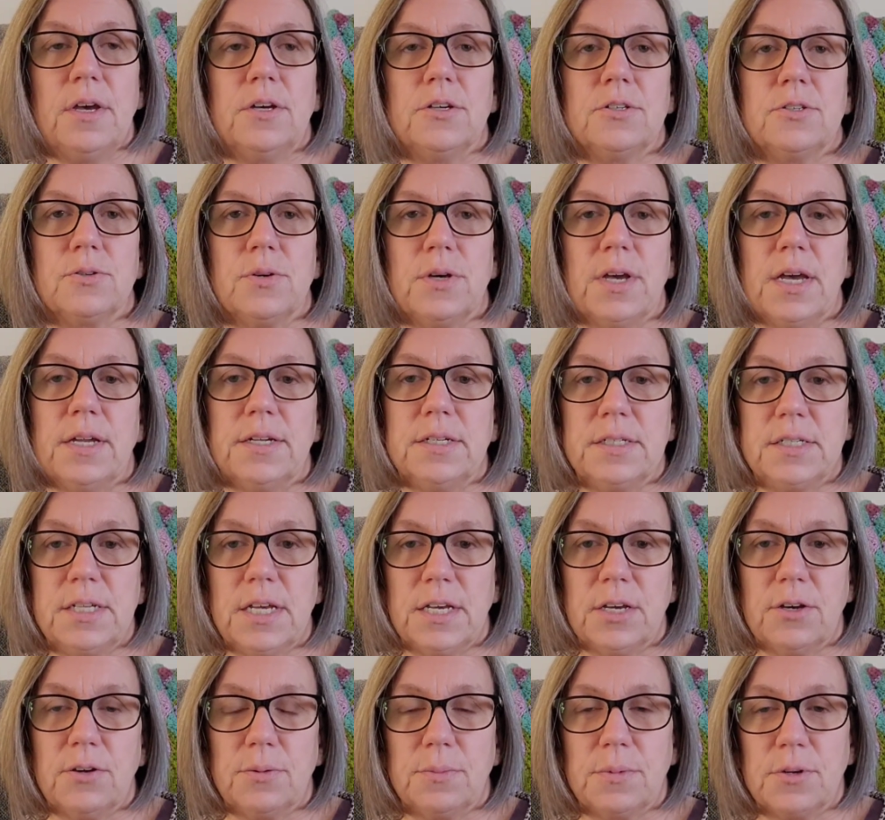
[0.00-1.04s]
So I had to
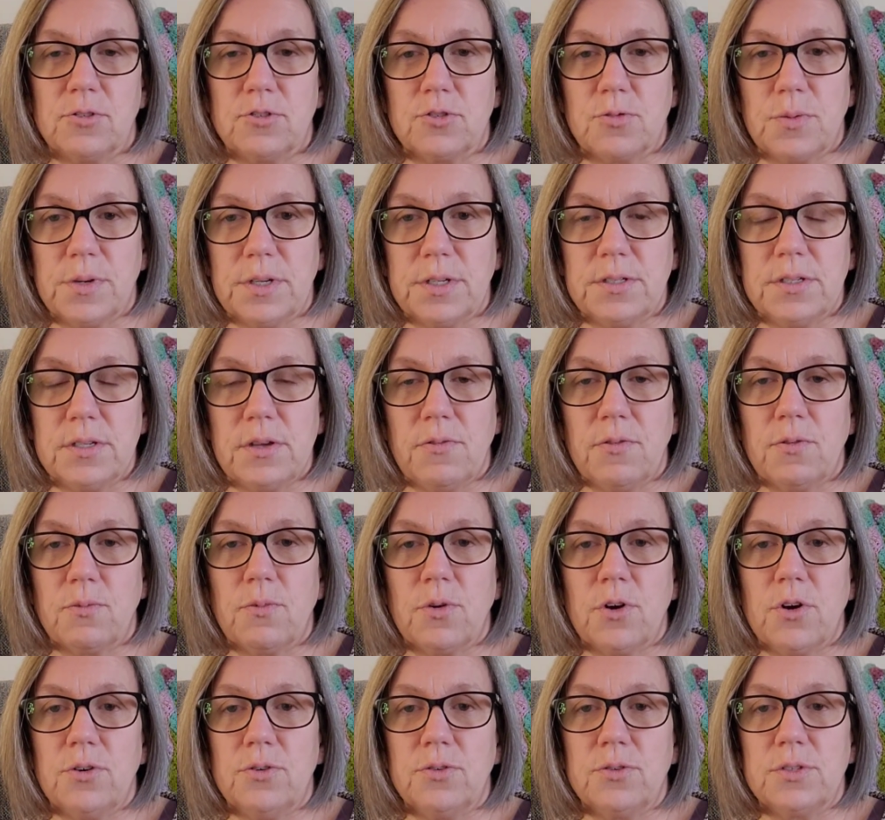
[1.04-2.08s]
take out about 27
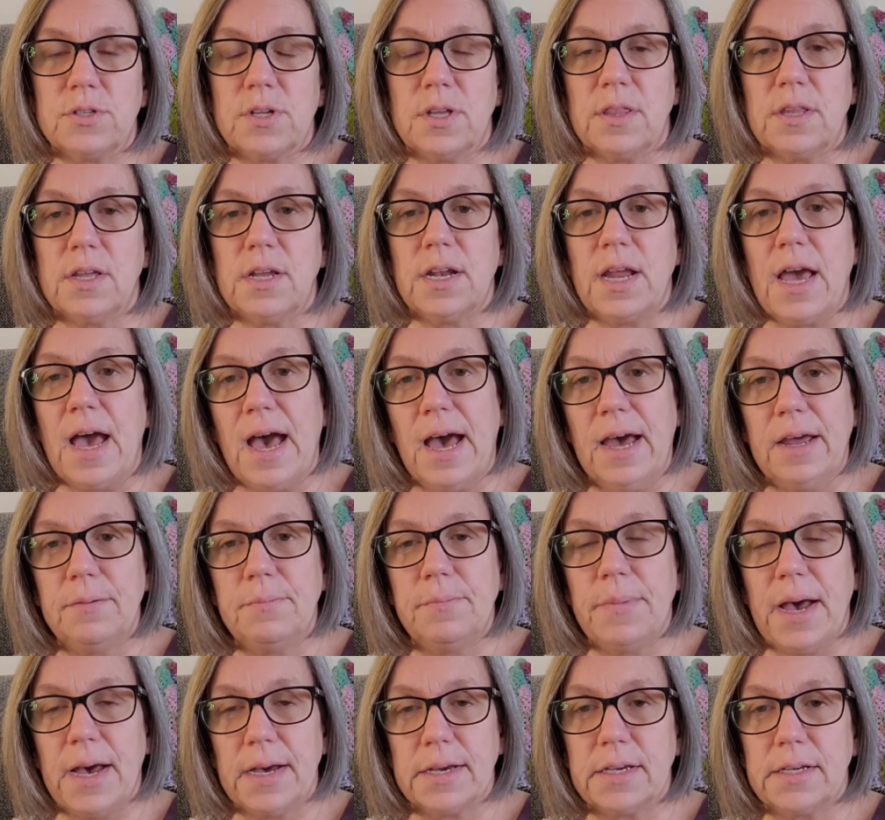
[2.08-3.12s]
rows and then add
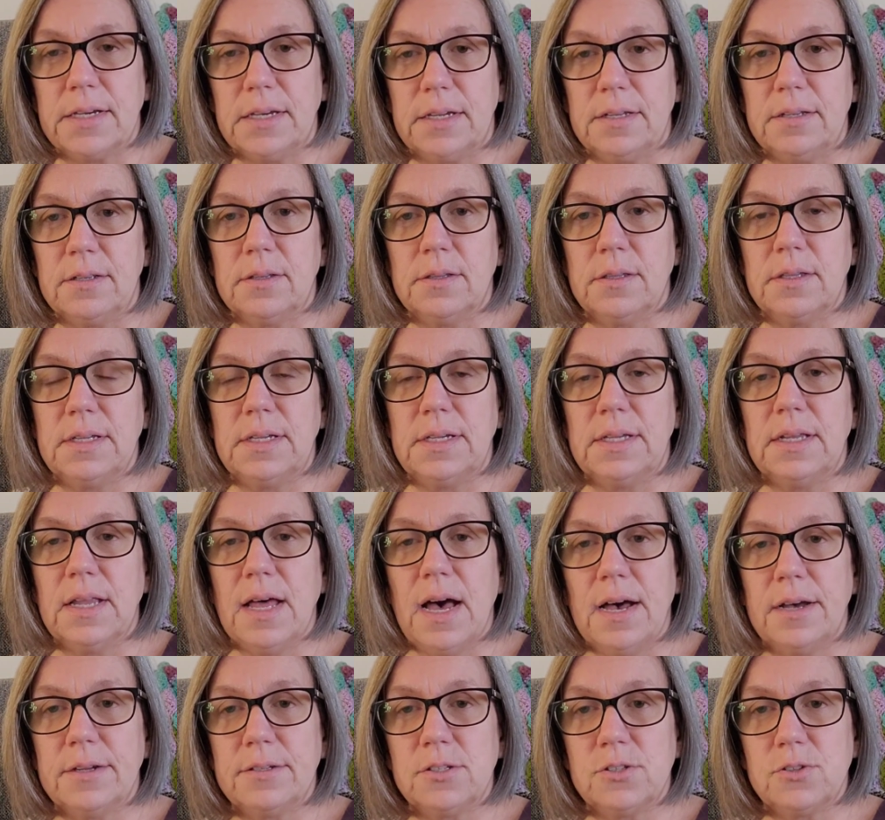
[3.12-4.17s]
back in the
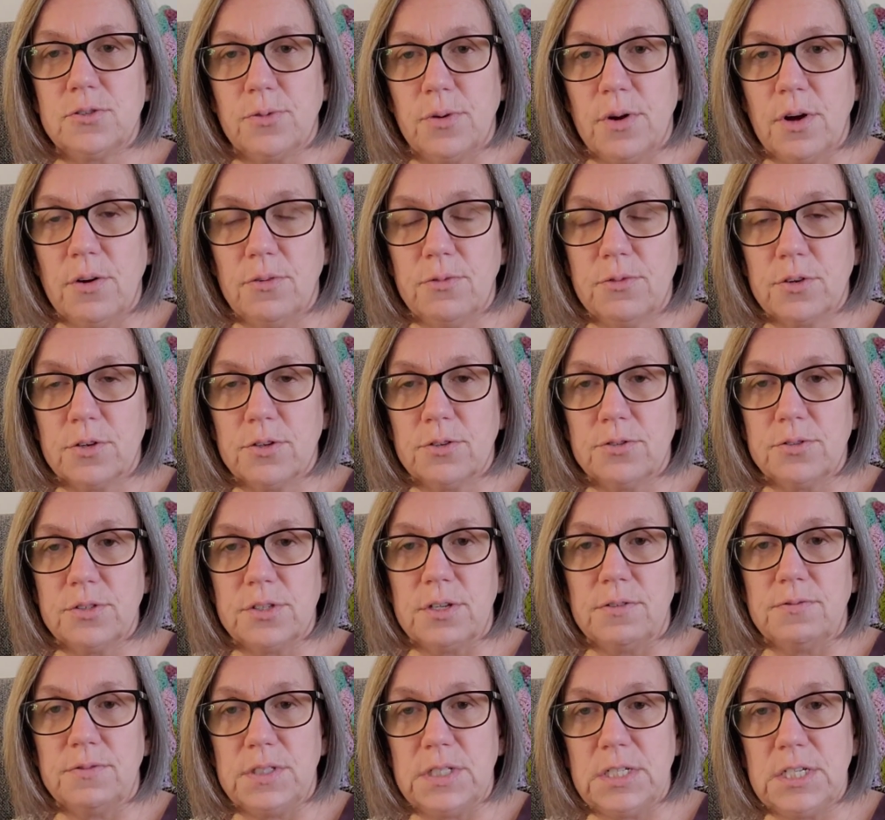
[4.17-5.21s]
last 12 rows
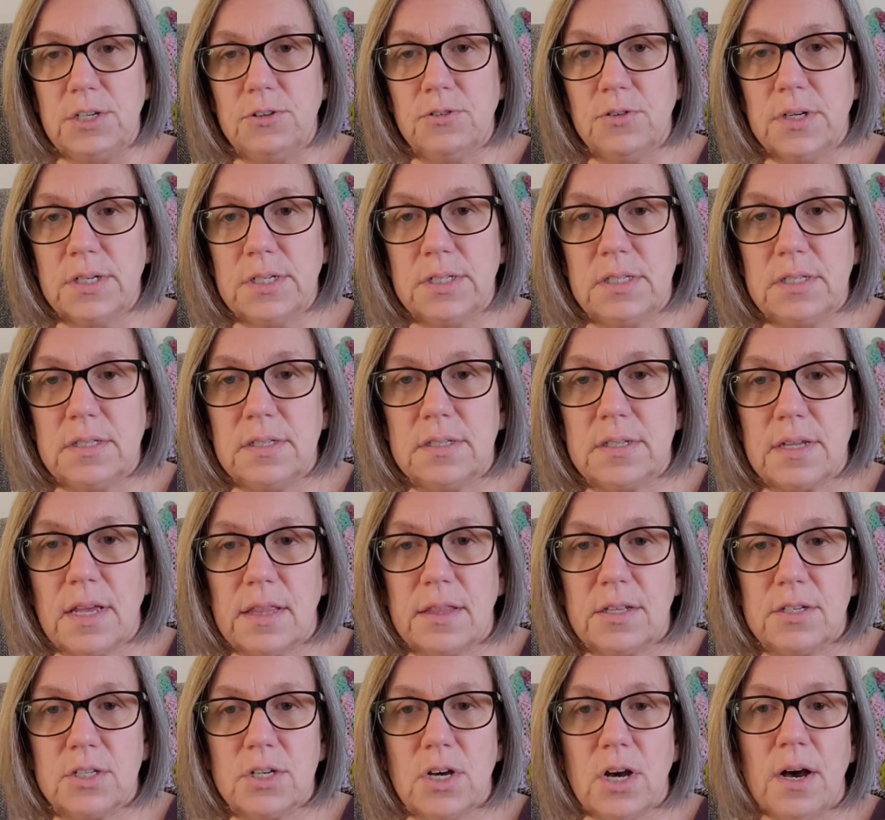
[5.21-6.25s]
of decreases
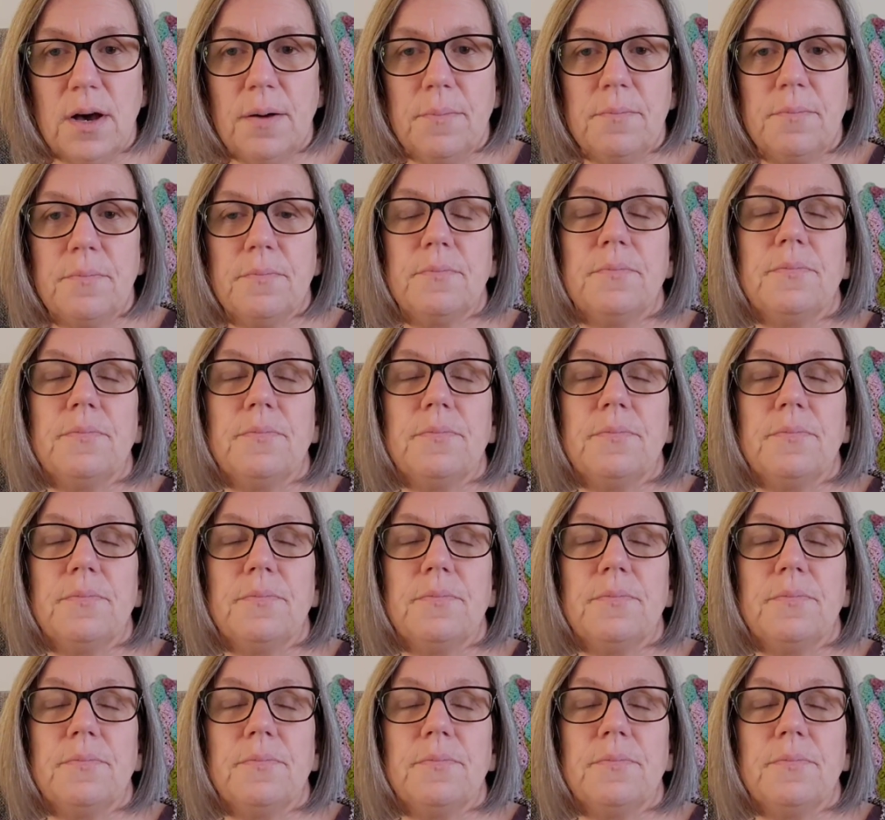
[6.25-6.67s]
at the top